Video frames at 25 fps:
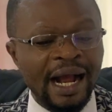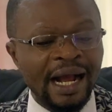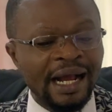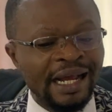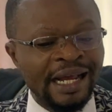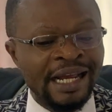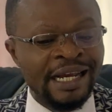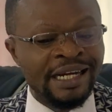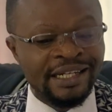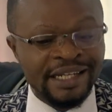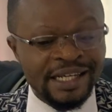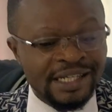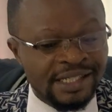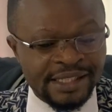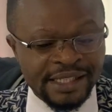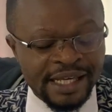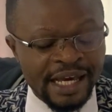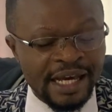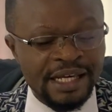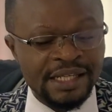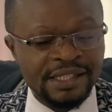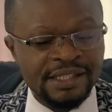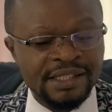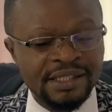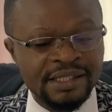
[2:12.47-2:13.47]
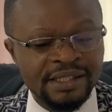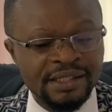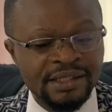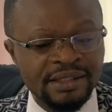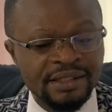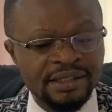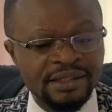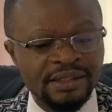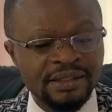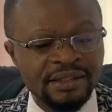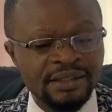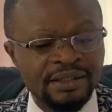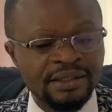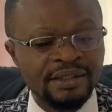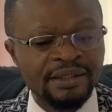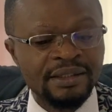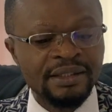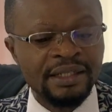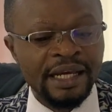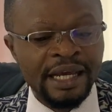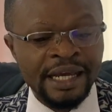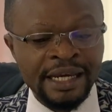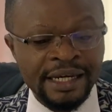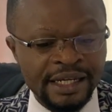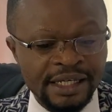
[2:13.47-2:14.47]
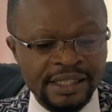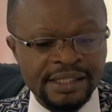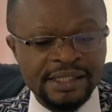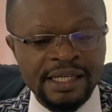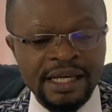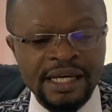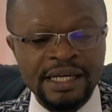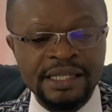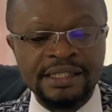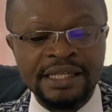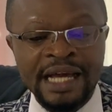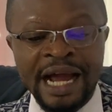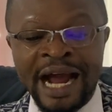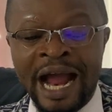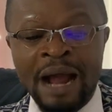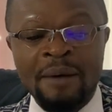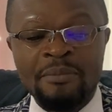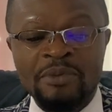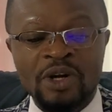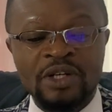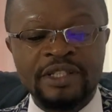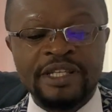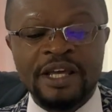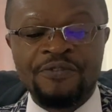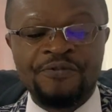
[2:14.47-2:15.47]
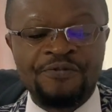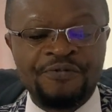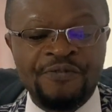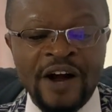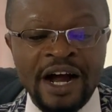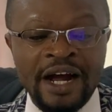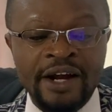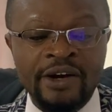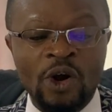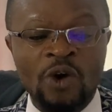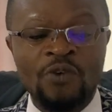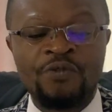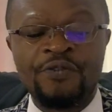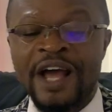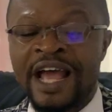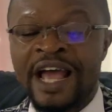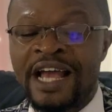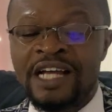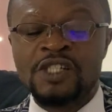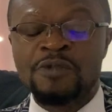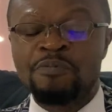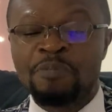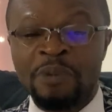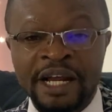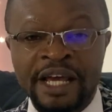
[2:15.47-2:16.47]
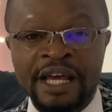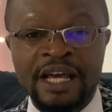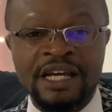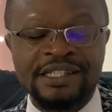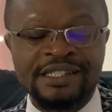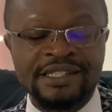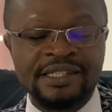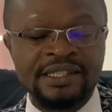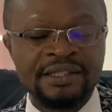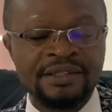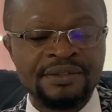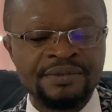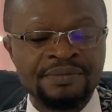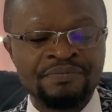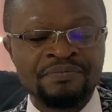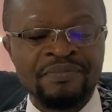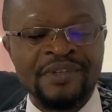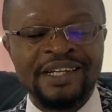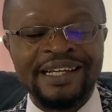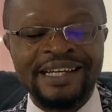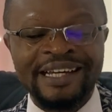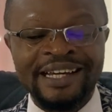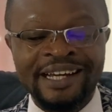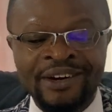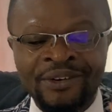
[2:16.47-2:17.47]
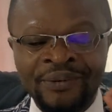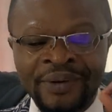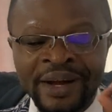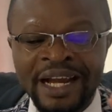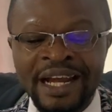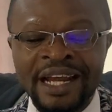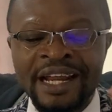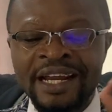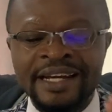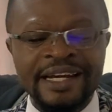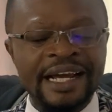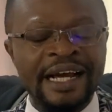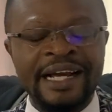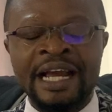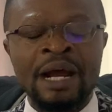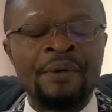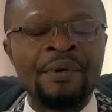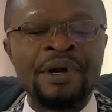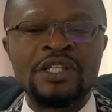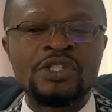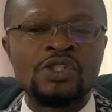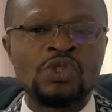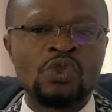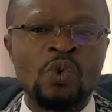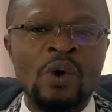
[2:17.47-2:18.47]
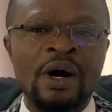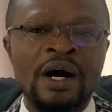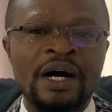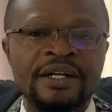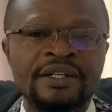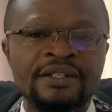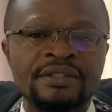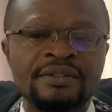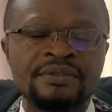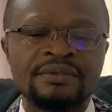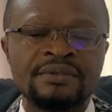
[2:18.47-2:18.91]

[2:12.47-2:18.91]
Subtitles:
in this case, I am not a fan of ex-players grilling the current squad.